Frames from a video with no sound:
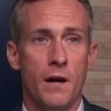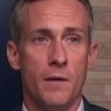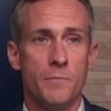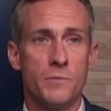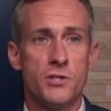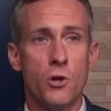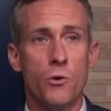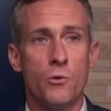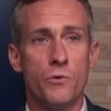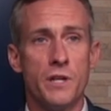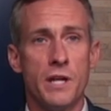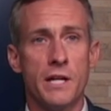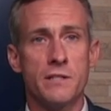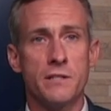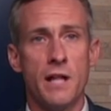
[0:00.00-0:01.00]
Um, so
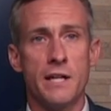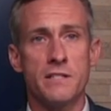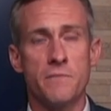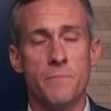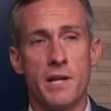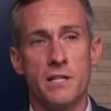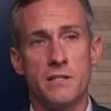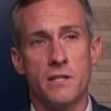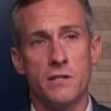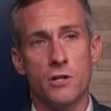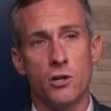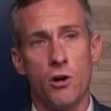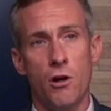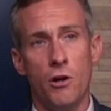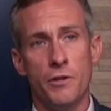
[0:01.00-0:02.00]
the next class of
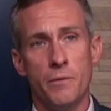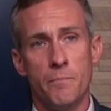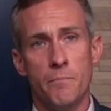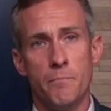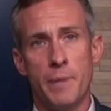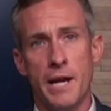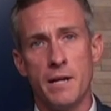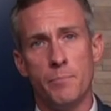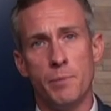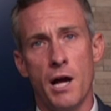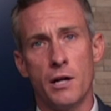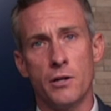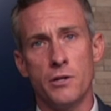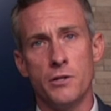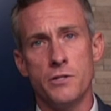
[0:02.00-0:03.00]
medicines are called beta
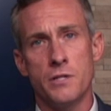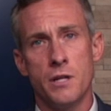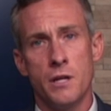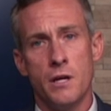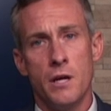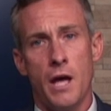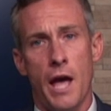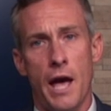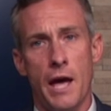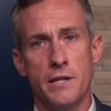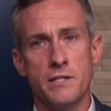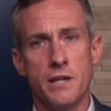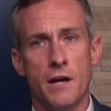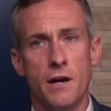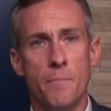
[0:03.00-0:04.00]
blockers.
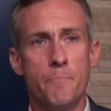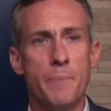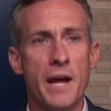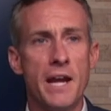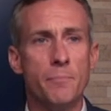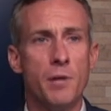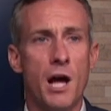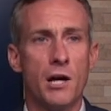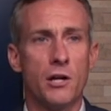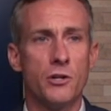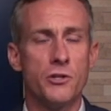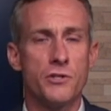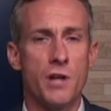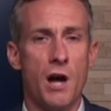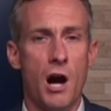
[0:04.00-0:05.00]
And uh, beta
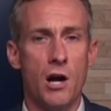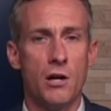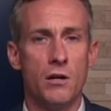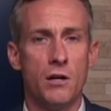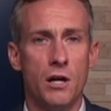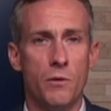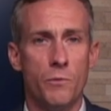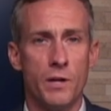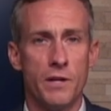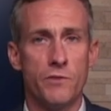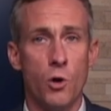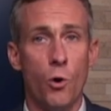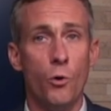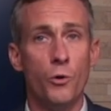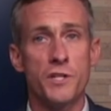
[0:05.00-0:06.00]
blockers are uh,
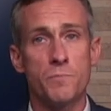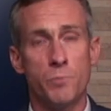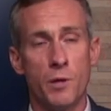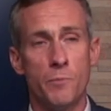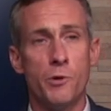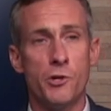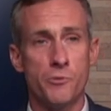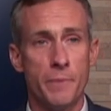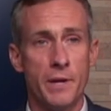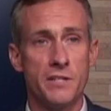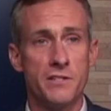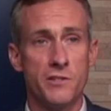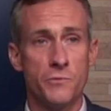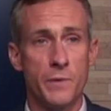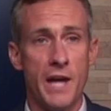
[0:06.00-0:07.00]
one of the oldest blood pressure
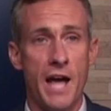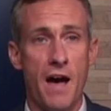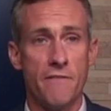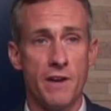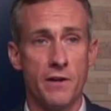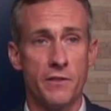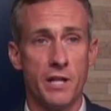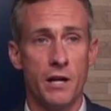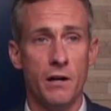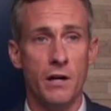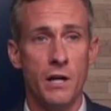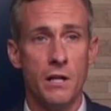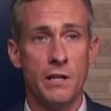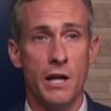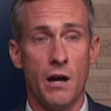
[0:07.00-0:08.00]
medicines we have out
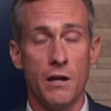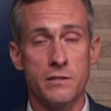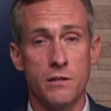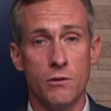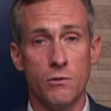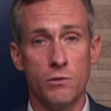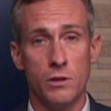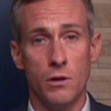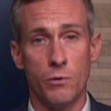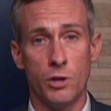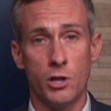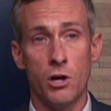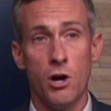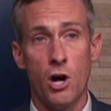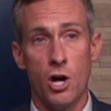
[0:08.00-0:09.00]
there. They also
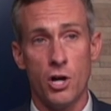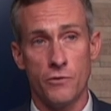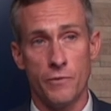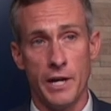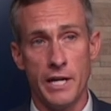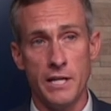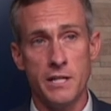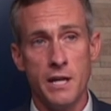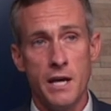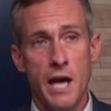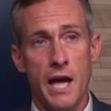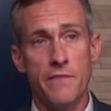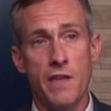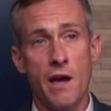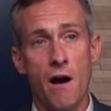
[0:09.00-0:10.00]
lower heart rate,
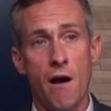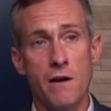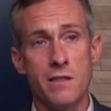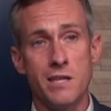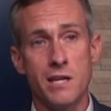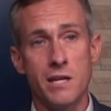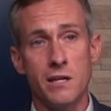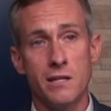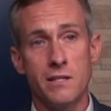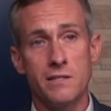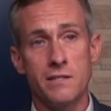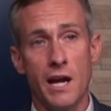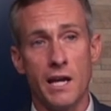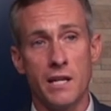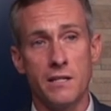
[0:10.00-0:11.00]
and they are the
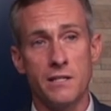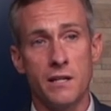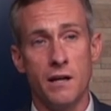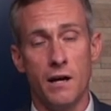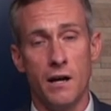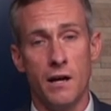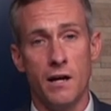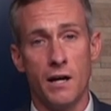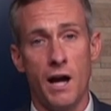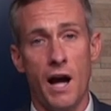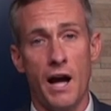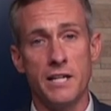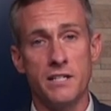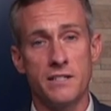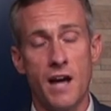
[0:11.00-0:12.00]
second uh,
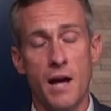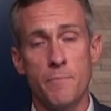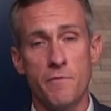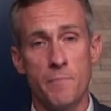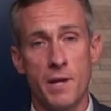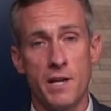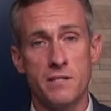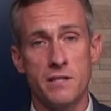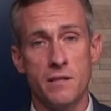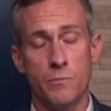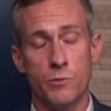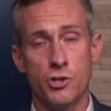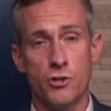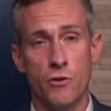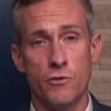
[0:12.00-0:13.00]
kind type of
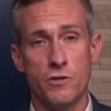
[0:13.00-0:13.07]
medicine that was